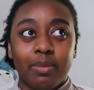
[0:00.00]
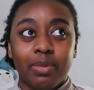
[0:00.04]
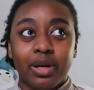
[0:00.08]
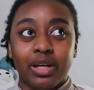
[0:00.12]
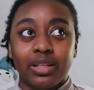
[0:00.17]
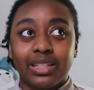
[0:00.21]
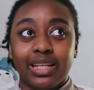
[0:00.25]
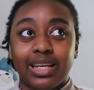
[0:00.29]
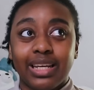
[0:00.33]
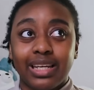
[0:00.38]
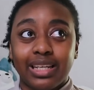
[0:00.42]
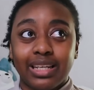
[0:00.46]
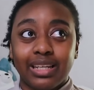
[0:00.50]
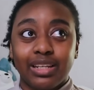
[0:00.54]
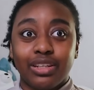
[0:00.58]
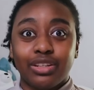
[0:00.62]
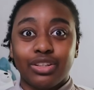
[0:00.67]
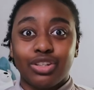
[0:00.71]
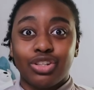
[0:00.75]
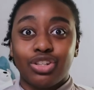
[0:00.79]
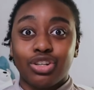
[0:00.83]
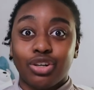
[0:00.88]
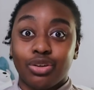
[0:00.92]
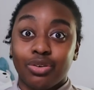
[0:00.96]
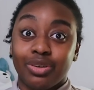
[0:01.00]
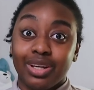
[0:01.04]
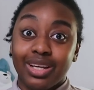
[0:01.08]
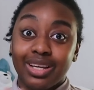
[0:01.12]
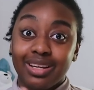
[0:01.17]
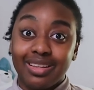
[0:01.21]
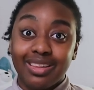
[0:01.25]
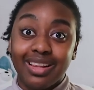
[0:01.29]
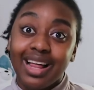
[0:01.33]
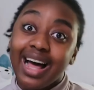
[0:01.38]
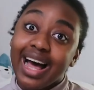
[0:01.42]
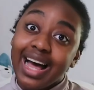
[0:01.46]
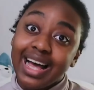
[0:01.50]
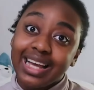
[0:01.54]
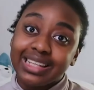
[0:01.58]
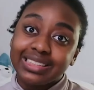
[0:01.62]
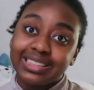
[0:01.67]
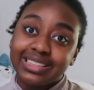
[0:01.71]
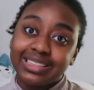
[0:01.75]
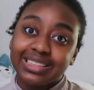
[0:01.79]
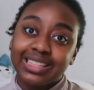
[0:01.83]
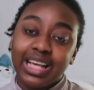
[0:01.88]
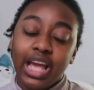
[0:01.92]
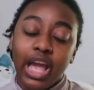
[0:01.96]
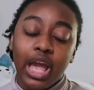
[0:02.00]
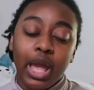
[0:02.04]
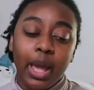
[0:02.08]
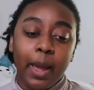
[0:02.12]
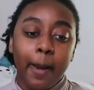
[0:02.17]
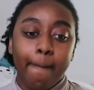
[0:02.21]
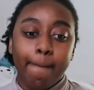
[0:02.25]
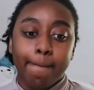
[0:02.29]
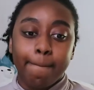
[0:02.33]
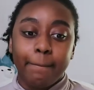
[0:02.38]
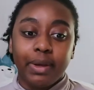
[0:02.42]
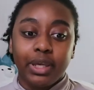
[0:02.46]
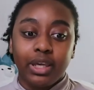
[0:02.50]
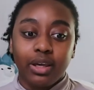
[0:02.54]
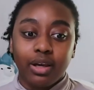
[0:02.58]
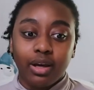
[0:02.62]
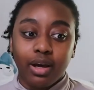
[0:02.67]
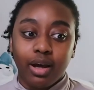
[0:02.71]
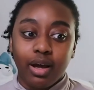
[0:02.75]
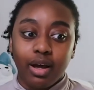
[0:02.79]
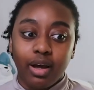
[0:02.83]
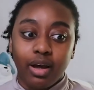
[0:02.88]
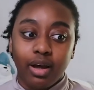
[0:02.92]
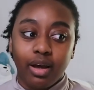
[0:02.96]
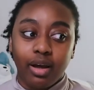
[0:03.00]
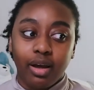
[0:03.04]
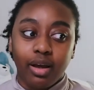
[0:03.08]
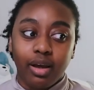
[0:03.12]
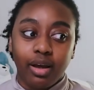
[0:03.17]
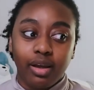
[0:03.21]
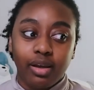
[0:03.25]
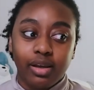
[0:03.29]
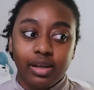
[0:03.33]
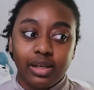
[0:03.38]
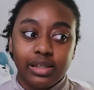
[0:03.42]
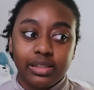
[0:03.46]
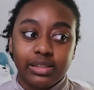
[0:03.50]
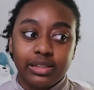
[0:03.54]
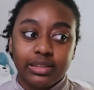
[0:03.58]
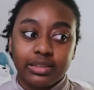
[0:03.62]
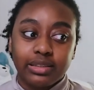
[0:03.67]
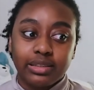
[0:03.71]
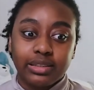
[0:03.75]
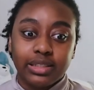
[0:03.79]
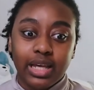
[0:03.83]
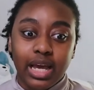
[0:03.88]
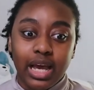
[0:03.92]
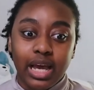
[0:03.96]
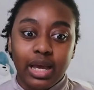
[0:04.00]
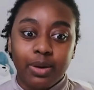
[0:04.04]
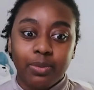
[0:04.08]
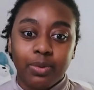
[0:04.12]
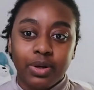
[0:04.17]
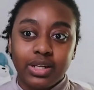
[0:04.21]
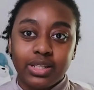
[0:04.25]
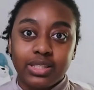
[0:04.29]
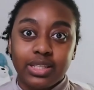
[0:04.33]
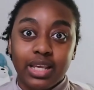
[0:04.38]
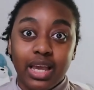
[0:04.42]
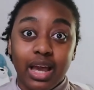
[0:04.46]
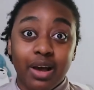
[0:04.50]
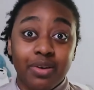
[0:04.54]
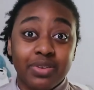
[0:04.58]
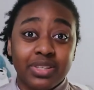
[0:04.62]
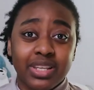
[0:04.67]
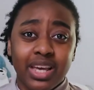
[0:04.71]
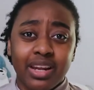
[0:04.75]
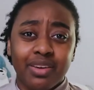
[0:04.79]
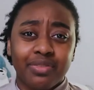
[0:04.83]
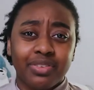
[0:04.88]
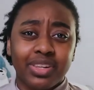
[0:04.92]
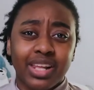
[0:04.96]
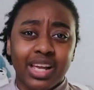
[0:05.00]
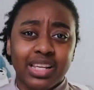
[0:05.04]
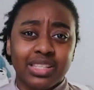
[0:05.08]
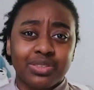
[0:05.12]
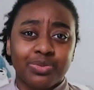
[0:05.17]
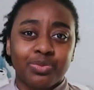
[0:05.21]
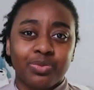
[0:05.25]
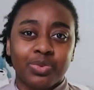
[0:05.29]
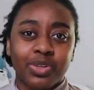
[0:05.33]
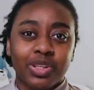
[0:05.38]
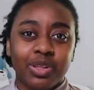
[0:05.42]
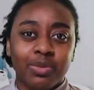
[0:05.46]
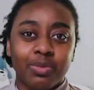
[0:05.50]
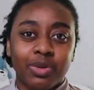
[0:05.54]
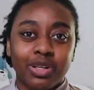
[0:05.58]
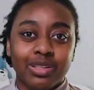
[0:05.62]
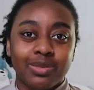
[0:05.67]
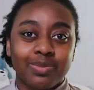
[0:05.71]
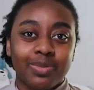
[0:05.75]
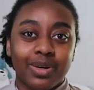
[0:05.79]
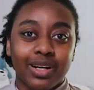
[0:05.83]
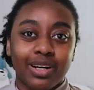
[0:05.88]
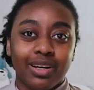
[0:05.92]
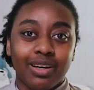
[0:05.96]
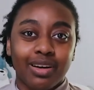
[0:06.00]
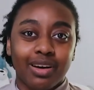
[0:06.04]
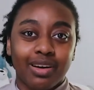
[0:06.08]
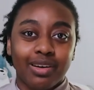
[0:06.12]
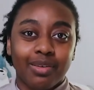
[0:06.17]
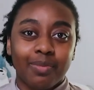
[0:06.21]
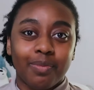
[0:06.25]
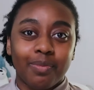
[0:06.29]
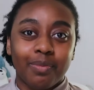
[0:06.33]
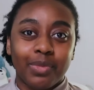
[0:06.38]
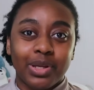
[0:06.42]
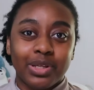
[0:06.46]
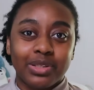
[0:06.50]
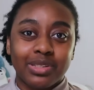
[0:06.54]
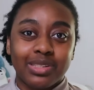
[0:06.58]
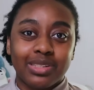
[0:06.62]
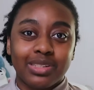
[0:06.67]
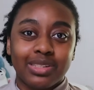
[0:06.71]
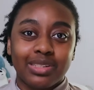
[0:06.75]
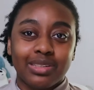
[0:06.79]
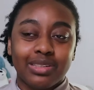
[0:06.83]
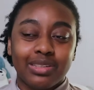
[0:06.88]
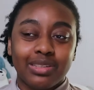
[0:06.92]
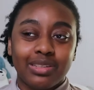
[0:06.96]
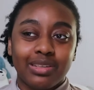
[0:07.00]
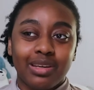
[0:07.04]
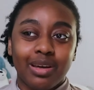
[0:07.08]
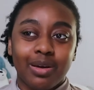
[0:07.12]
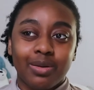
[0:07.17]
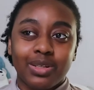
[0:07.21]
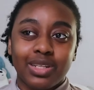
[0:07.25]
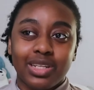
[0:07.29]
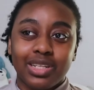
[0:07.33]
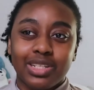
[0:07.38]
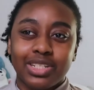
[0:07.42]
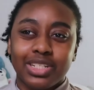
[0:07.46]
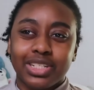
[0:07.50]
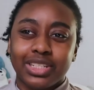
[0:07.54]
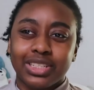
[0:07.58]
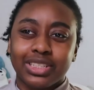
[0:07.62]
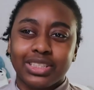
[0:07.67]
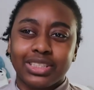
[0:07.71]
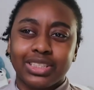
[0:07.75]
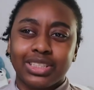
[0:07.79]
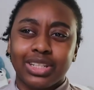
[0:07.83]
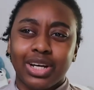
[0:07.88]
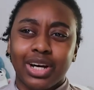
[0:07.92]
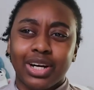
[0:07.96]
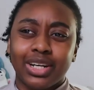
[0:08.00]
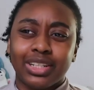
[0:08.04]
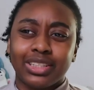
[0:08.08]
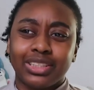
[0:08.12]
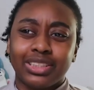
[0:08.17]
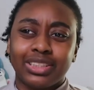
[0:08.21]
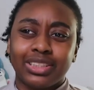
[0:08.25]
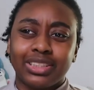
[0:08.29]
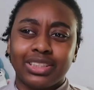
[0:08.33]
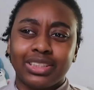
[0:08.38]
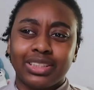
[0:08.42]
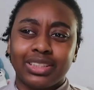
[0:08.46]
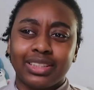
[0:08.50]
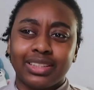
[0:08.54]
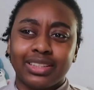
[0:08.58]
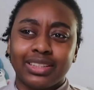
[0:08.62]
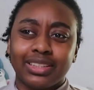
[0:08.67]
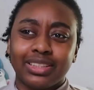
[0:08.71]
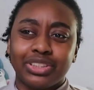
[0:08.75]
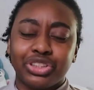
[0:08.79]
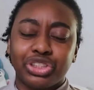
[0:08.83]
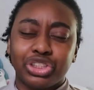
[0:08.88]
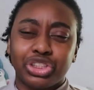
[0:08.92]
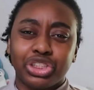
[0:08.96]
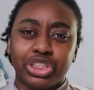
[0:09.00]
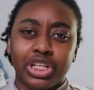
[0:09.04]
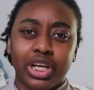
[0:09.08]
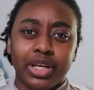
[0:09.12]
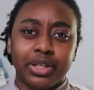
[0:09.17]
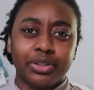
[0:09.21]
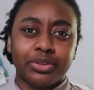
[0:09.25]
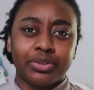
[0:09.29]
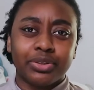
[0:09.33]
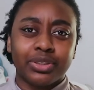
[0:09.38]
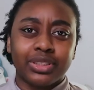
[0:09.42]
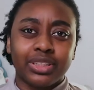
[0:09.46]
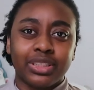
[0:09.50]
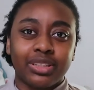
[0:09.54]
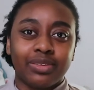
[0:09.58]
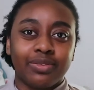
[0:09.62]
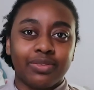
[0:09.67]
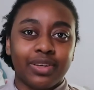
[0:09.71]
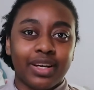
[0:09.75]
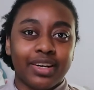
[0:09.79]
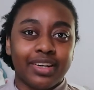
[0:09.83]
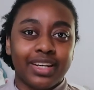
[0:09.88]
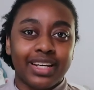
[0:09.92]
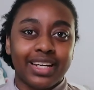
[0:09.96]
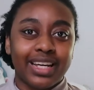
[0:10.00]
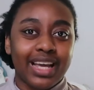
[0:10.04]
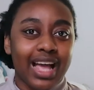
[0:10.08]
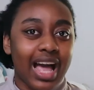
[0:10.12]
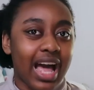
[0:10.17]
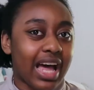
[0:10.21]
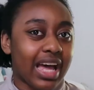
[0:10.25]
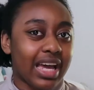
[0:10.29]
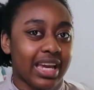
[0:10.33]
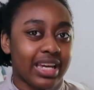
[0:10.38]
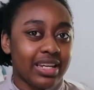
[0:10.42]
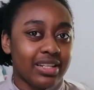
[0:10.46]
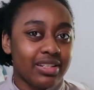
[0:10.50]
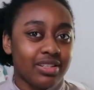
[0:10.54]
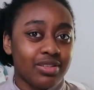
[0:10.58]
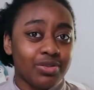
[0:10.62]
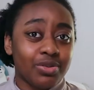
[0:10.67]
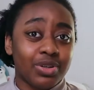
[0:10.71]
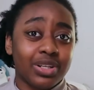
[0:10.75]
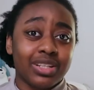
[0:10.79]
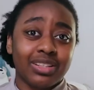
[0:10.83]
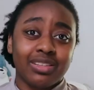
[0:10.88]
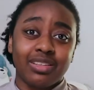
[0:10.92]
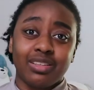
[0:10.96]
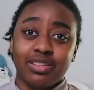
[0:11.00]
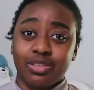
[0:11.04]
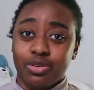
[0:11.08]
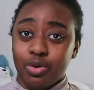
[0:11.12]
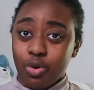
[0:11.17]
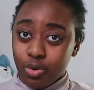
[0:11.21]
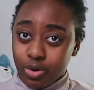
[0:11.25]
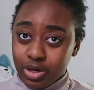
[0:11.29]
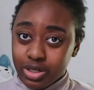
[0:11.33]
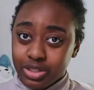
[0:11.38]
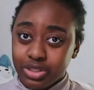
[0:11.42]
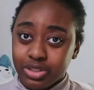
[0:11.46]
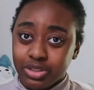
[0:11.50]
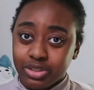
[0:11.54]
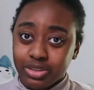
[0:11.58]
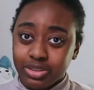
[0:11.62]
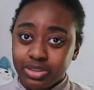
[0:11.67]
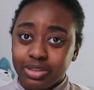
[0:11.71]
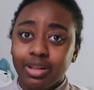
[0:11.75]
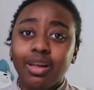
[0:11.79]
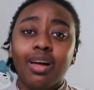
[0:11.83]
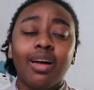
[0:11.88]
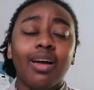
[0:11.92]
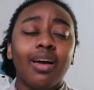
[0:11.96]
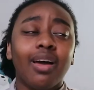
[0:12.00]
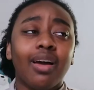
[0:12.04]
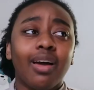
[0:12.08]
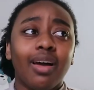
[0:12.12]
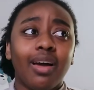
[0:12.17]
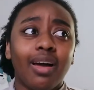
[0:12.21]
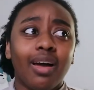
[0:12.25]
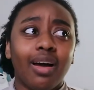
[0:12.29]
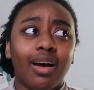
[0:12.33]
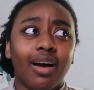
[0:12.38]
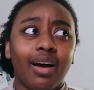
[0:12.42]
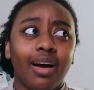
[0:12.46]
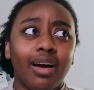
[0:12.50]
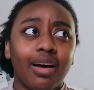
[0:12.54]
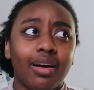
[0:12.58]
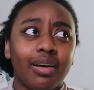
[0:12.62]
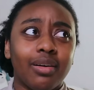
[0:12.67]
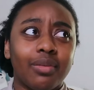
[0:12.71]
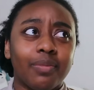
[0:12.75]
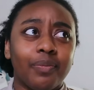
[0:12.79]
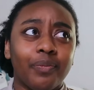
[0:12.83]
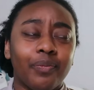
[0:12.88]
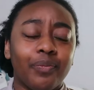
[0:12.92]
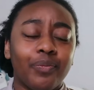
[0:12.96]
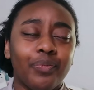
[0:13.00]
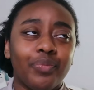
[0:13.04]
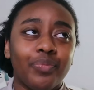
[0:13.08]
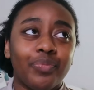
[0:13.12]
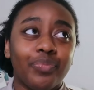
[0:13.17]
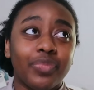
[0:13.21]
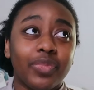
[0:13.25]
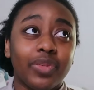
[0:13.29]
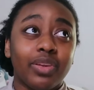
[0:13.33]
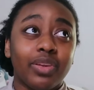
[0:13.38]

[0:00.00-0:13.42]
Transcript: about like during class because I want to say outside of class for the most part most co-teachers are generally very kind or at least cordial um,